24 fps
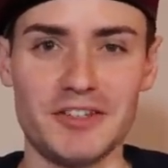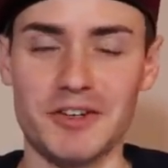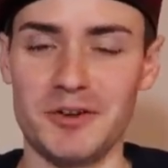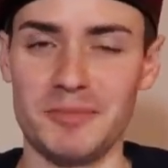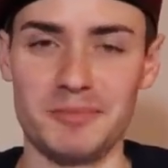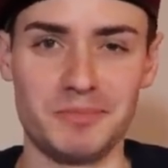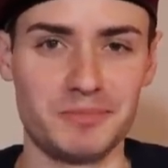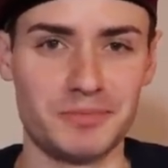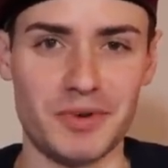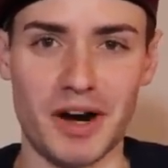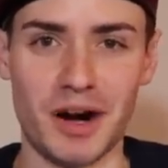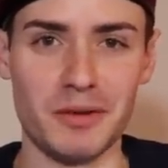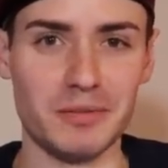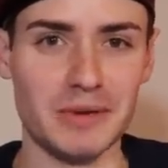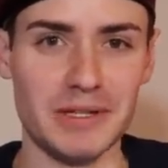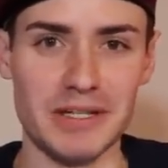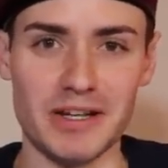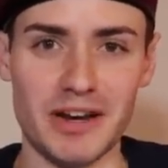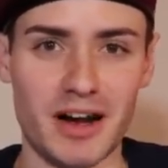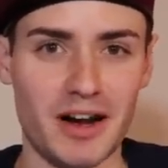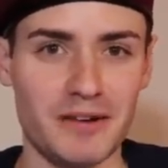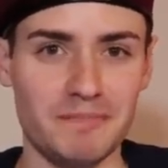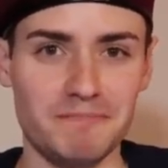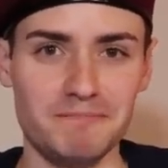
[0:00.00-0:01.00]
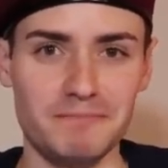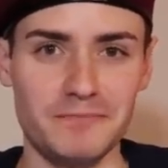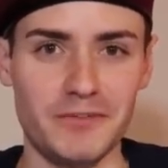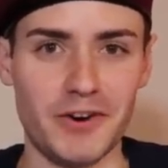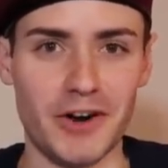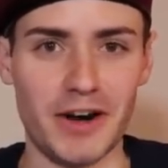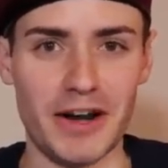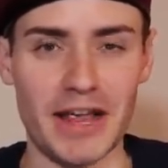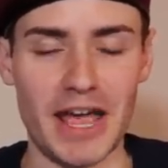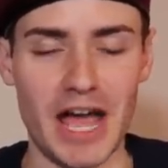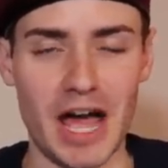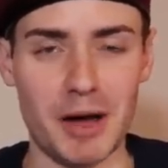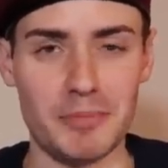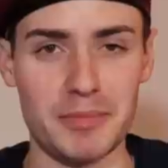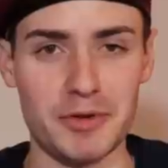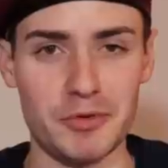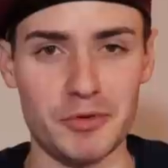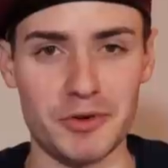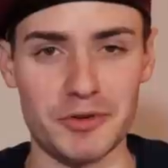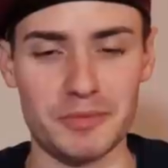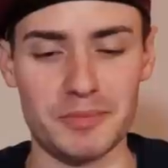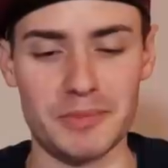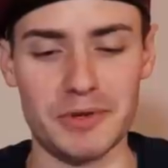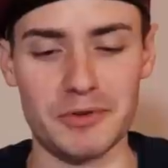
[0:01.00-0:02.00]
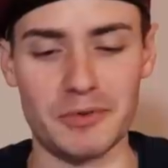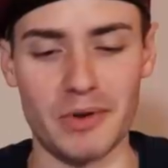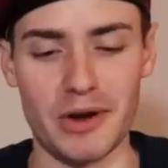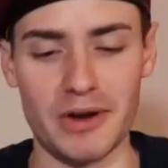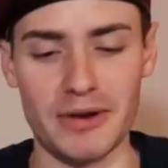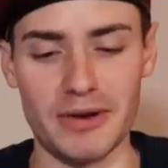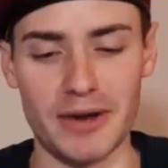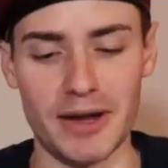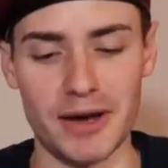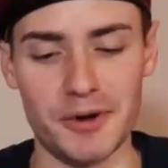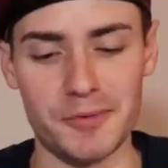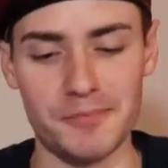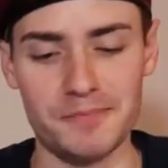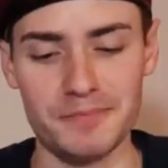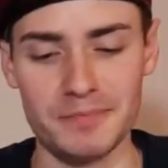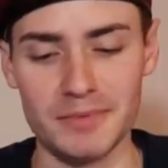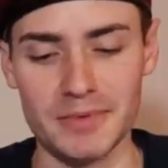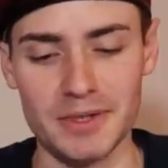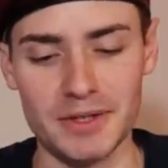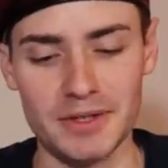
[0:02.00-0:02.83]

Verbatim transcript: you're probably not very happy with me right now.